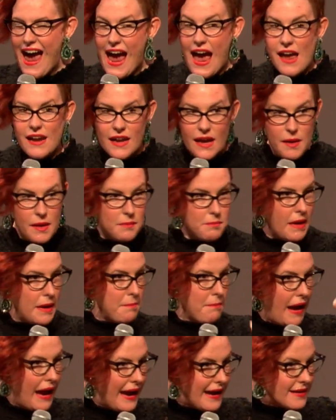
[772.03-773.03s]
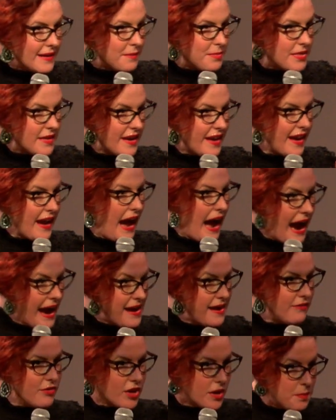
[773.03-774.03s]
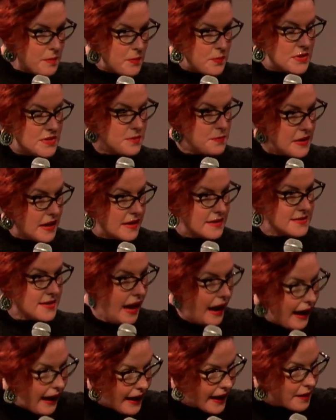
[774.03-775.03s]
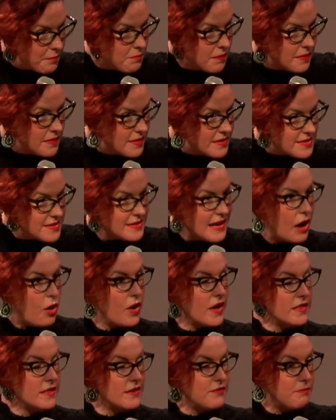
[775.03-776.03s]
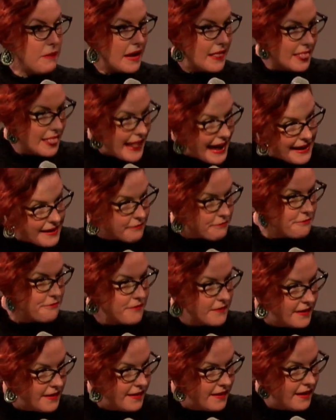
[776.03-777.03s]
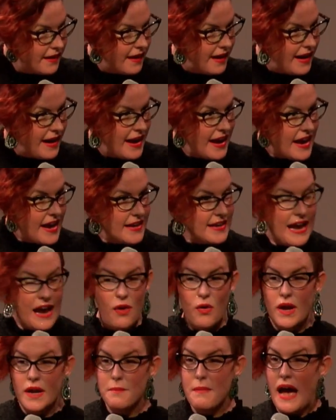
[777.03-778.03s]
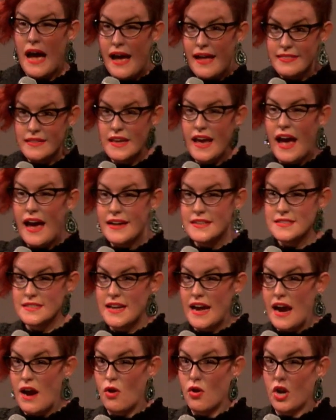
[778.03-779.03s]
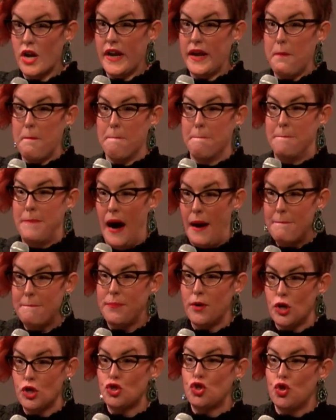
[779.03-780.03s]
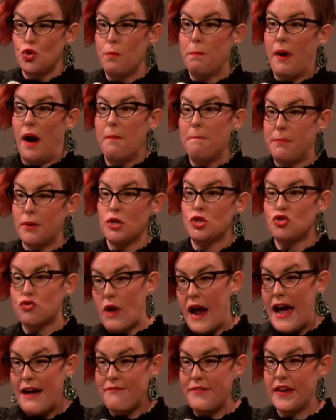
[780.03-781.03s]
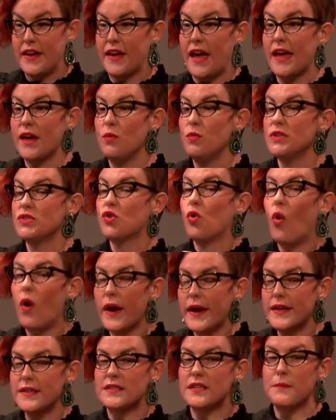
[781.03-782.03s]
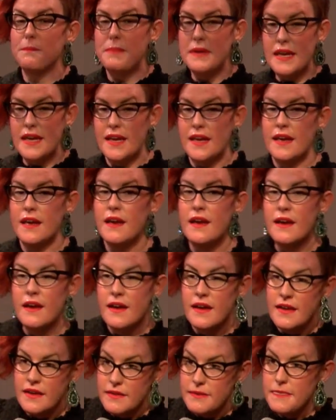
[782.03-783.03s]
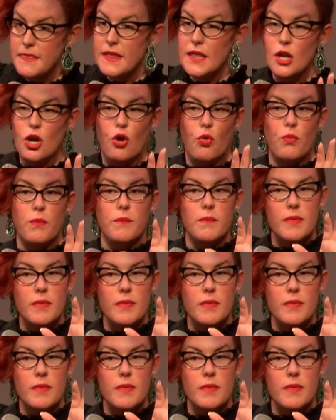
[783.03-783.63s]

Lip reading: in my mind, I'm thinking, I have a commitment to be on time. This is how I live my life. And now I am on the Eisenhower in bumper-to-bumper traffic. It was going to be, you know,